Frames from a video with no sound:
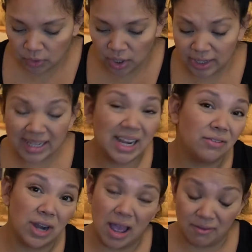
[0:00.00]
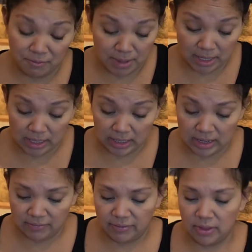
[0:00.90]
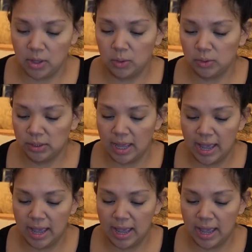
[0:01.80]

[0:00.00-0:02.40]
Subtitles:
You can never have enough of those.